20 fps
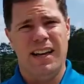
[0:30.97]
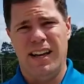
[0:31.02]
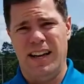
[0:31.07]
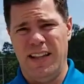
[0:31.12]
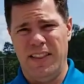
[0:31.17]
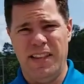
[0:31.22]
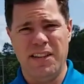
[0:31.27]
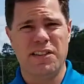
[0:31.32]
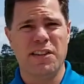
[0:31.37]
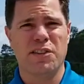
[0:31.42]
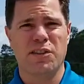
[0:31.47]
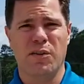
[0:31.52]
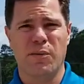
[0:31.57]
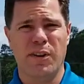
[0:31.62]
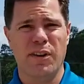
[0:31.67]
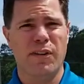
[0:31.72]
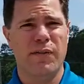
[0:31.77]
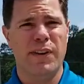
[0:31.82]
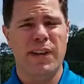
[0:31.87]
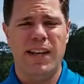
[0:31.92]
This is a
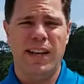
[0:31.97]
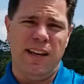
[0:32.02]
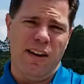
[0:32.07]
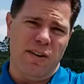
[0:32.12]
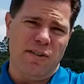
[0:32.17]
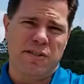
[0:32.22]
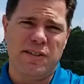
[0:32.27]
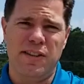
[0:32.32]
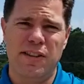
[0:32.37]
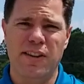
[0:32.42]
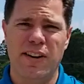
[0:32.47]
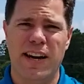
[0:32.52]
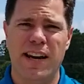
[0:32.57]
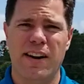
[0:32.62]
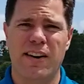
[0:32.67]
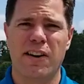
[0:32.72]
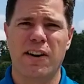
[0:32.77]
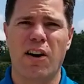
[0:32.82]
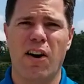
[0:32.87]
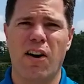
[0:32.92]
real video, so you're
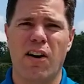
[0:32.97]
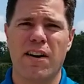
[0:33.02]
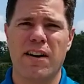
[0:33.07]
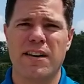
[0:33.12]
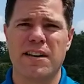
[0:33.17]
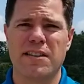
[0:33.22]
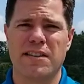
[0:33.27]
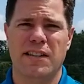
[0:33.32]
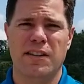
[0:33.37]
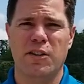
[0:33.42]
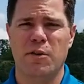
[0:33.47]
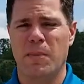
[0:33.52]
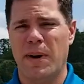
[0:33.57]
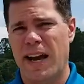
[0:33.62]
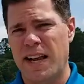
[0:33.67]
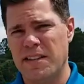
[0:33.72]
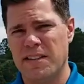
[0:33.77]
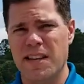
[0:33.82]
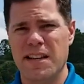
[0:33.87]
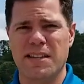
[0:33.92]
hearing cars and you
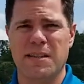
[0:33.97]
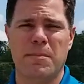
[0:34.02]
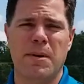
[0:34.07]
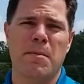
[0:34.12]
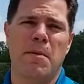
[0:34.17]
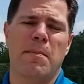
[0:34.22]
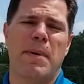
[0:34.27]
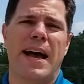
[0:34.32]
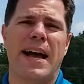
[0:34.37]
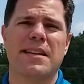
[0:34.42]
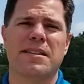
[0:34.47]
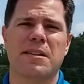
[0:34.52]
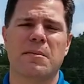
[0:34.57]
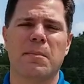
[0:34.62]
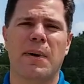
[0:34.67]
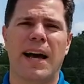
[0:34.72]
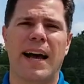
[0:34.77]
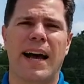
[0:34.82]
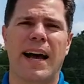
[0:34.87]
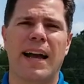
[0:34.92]
might see some people passing
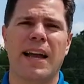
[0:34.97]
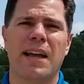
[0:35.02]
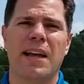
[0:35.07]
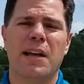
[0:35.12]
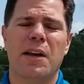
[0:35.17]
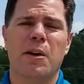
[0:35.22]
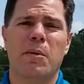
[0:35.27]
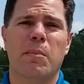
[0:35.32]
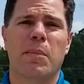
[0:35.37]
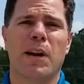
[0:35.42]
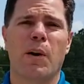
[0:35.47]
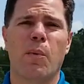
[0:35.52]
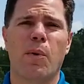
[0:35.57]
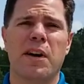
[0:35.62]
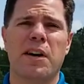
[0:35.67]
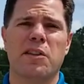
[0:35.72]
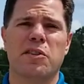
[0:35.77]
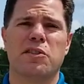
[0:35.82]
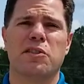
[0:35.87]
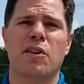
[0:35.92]
by, but I
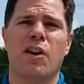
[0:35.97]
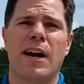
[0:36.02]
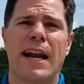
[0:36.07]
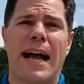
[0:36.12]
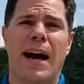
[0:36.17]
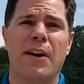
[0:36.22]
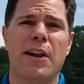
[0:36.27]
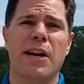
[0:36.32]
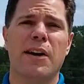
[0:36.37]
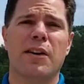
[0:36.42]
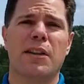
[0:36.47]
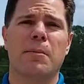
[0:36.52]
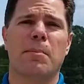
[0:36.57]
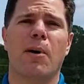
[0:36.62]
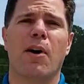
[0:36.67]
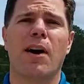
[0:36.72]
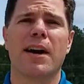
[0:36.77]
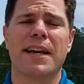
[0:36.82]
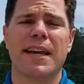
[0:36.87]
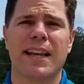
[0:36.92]
wanted to start out here in the
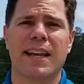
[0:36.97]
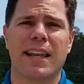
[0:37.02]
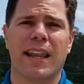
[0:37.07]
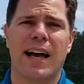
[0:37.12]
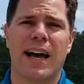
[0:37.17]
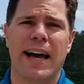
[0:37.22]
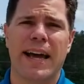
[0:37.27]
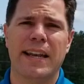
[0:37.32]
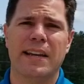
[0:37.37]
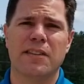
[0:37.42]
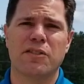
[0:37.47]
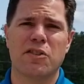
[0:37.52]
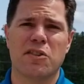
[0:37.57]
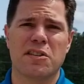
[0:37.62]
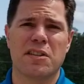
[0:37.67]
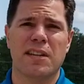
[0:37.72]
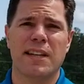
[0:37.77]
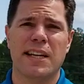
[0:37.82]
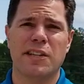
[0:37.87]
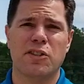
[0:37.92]
parking lot
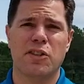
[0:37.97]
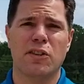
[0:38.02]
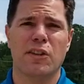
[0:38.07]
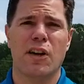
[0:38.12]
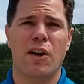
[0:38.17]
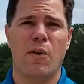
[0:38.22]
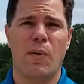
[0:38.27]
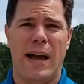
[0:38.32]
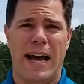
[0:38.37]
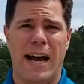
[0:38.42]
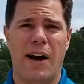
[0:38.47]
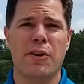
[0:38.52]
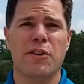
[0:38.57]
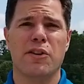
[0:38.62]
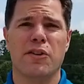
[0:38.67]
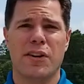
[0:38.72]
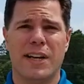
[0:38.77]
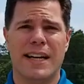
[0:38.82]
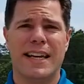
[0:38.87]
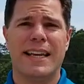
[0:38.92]
just to let you know how
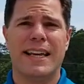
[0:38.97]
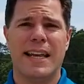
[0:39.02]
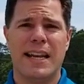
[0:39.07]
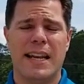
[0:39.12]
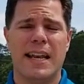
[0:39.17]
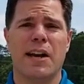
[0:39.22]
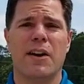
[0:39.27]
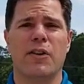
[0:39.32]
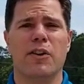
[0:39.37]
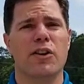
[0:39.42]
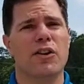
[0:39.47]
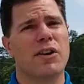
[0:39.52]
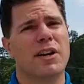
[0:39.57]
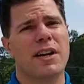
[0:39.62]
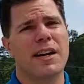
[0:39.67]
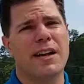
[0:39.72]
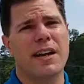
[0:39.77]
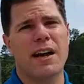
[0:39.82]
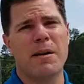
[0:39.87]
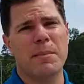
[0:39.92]
you're going to get here. You're going
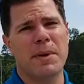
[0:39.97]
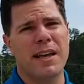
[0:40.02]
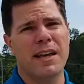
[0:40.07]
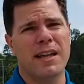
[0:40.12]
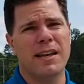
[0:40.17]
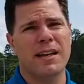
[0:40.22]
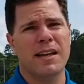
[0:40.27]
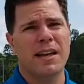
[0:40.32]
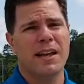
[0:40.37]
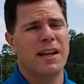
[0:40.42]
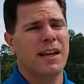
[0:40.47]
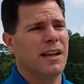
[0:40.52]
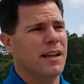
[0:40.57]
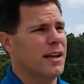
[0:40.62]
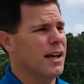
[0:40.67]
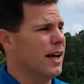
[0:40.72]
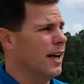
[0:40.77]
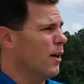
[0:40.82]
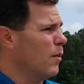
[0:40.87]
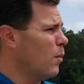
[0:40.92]
to come in
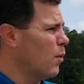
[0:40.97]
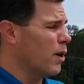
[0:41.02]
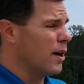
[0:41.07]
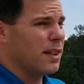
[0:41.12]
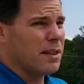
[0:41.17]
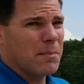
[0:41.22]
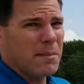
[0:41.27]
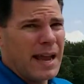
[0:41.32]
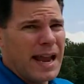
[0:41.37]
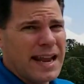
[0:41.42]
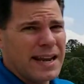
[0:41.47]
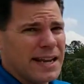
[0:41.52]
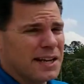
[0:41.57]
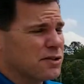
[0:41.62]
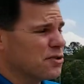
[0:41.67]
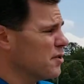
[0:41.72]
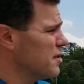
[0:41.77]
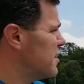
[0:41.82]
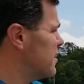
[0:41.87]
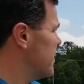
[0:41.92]
one of the main
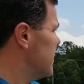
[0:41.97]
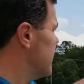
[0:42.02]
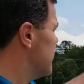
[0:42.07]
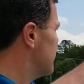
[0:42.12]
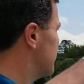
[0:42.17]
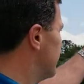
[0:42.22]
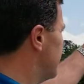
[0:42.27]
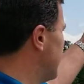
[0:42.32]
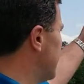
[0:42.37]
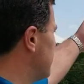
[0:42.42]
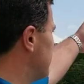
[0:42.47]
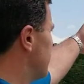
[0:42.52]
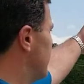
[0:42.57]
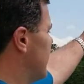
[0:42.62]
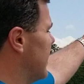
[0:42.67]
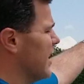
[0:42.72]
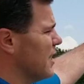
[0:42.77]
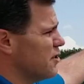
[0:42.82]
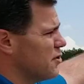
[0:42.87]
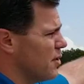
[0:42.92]
entrances, so that's the
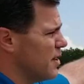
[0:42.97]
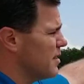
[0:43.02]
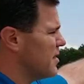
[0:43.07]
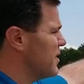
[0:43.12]
entrance